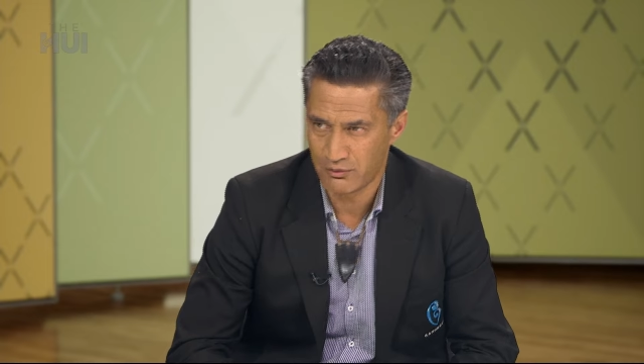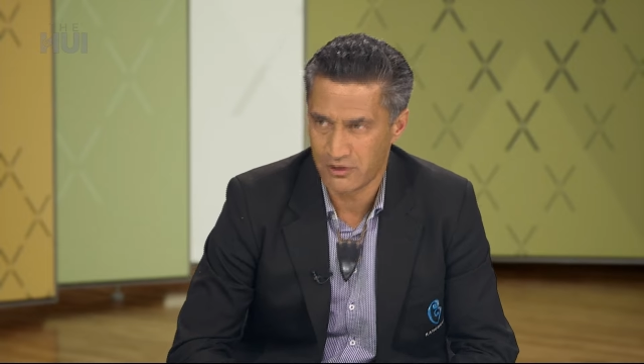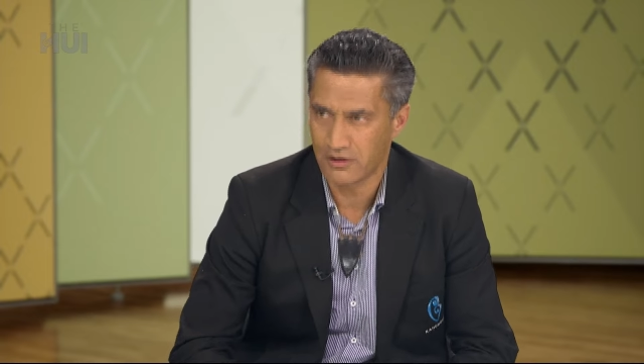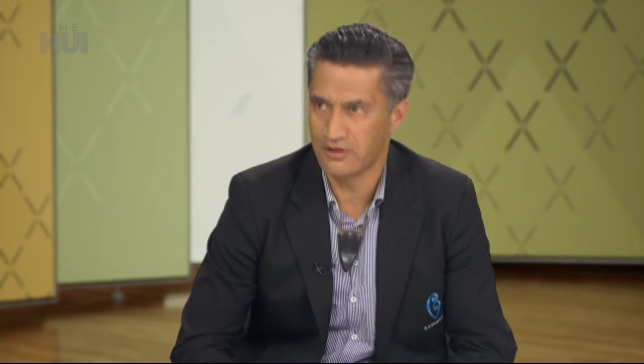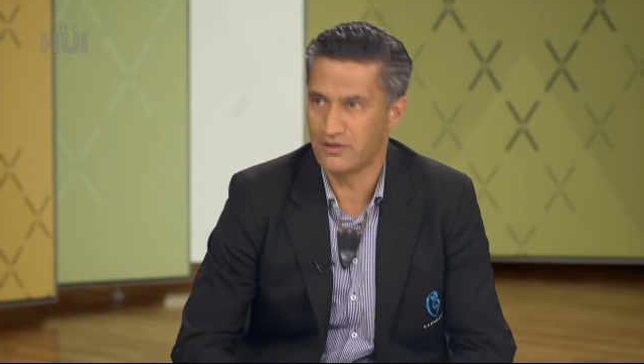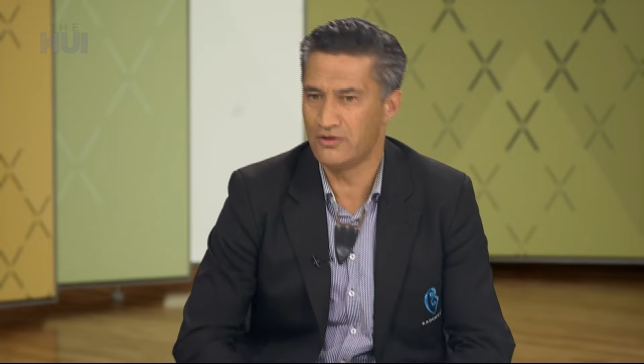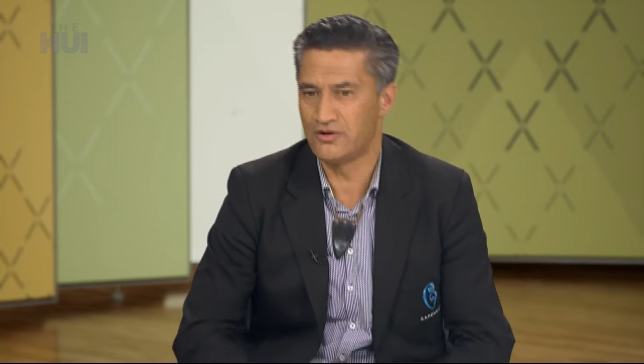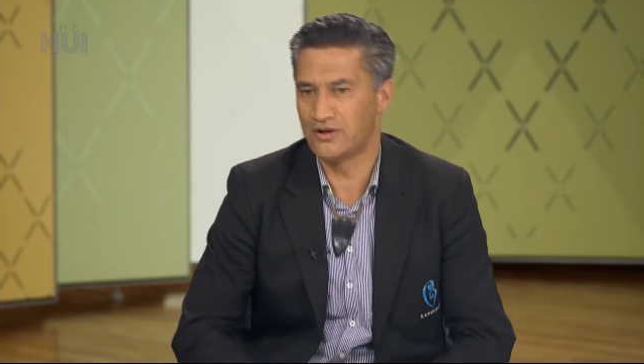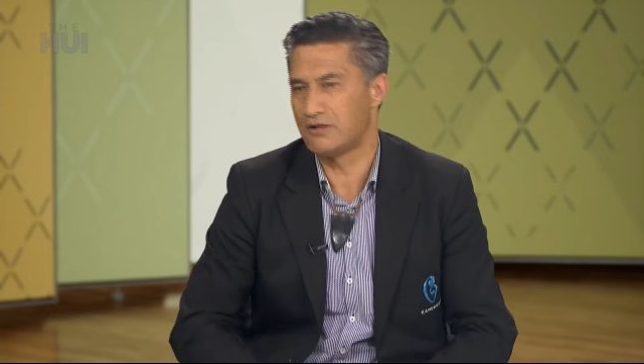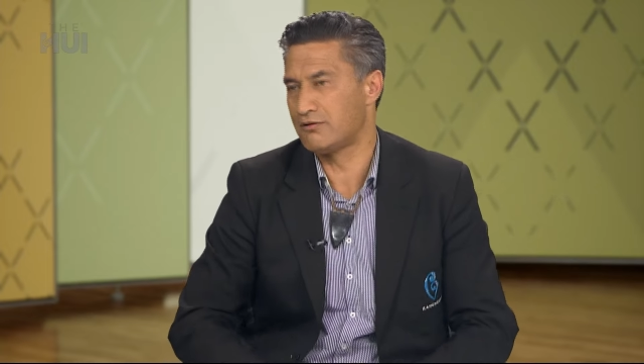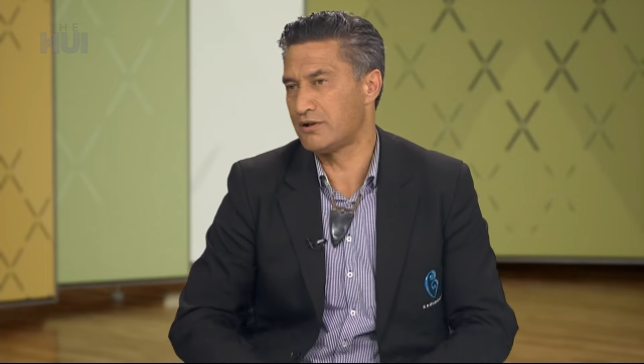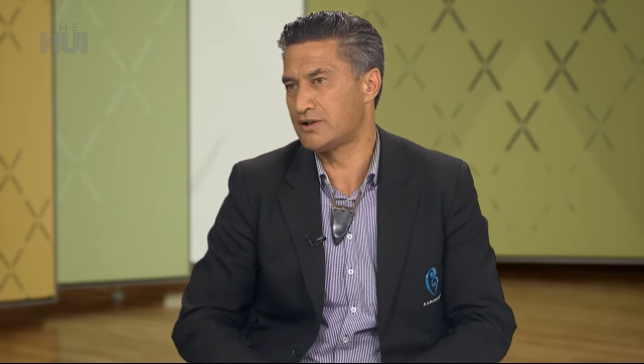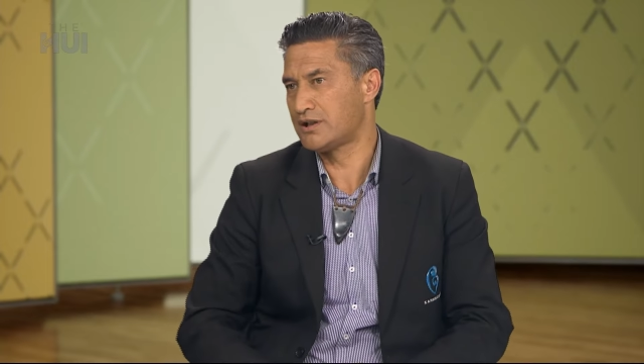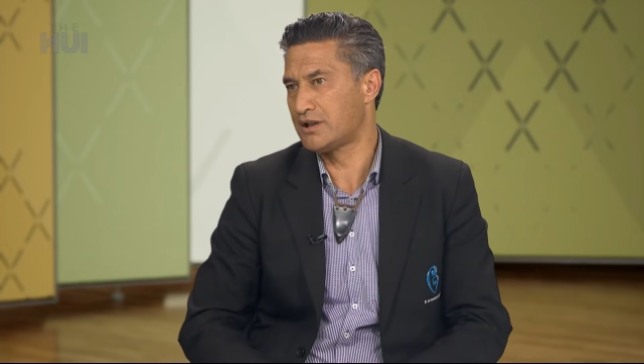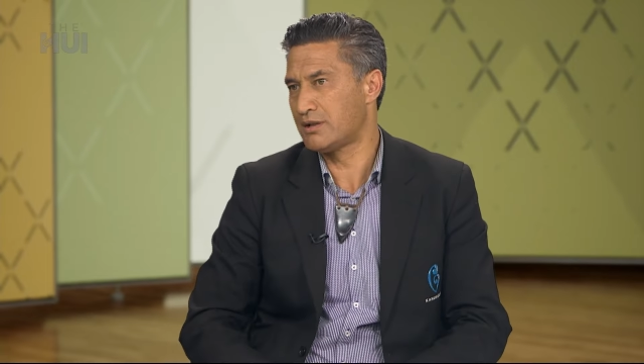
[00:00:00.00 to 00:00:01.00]
we've got a new
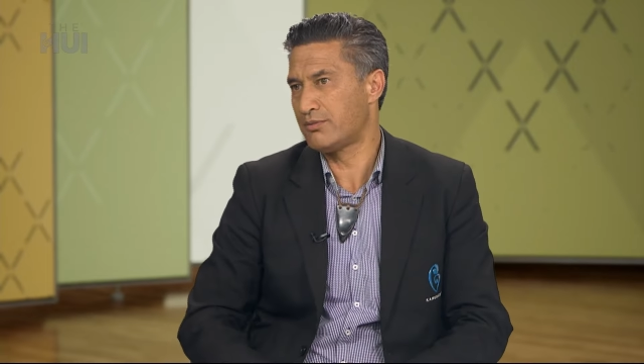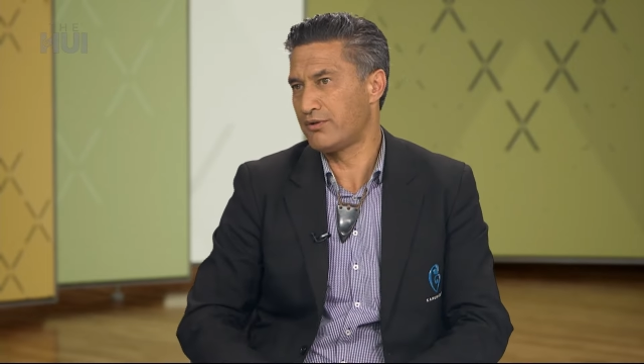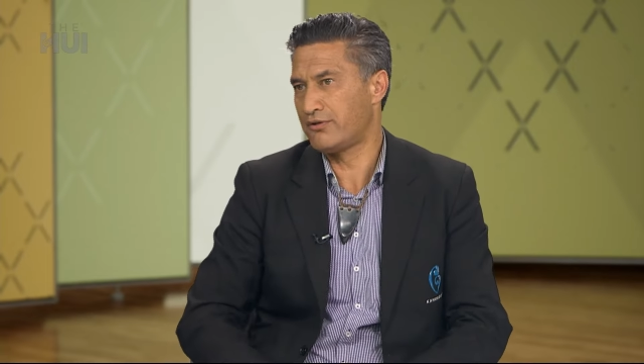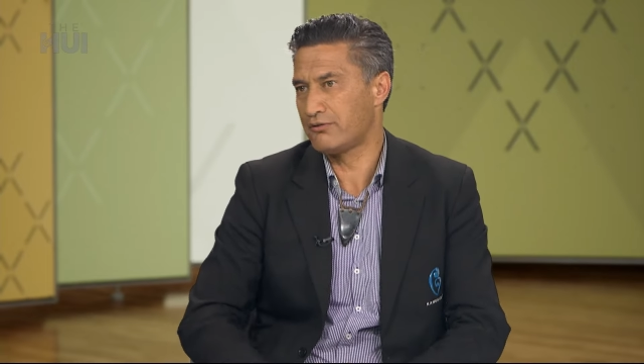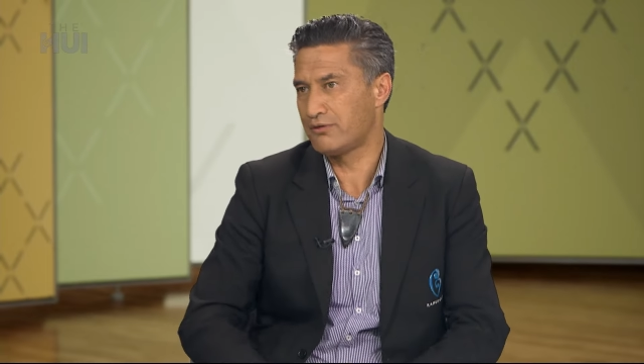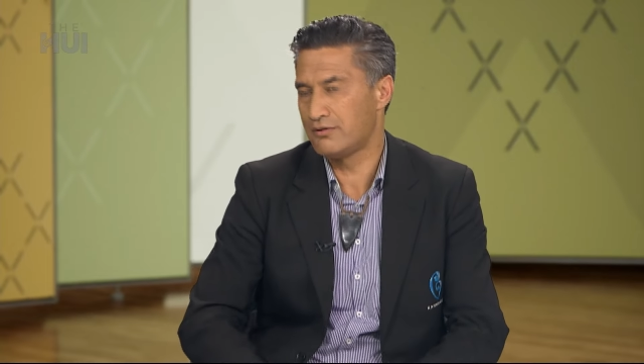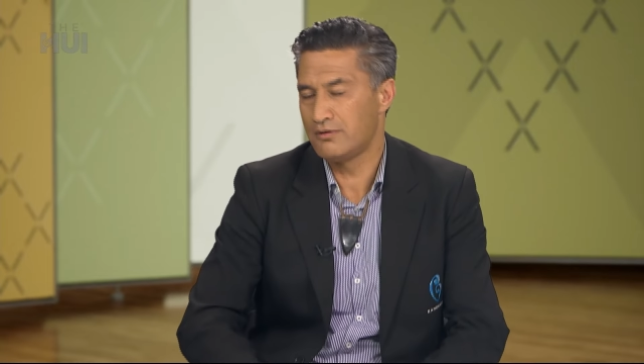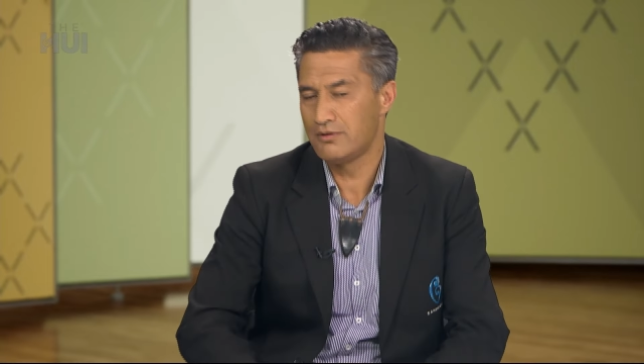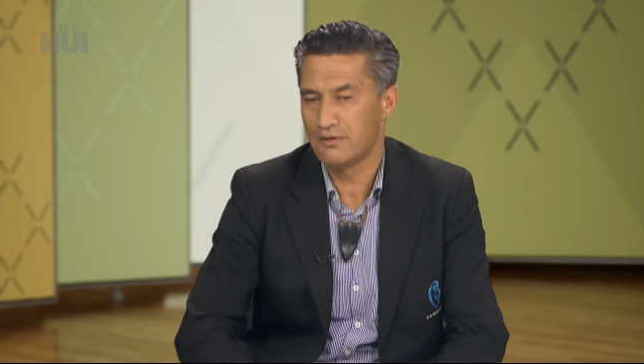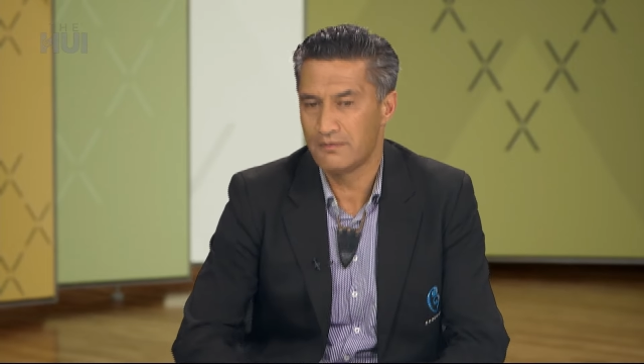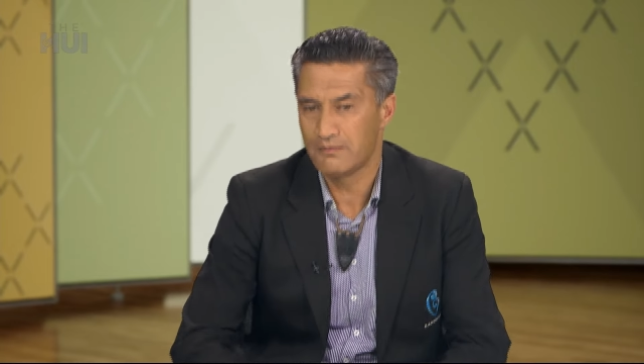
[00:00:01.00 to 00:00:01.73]
generation coming through.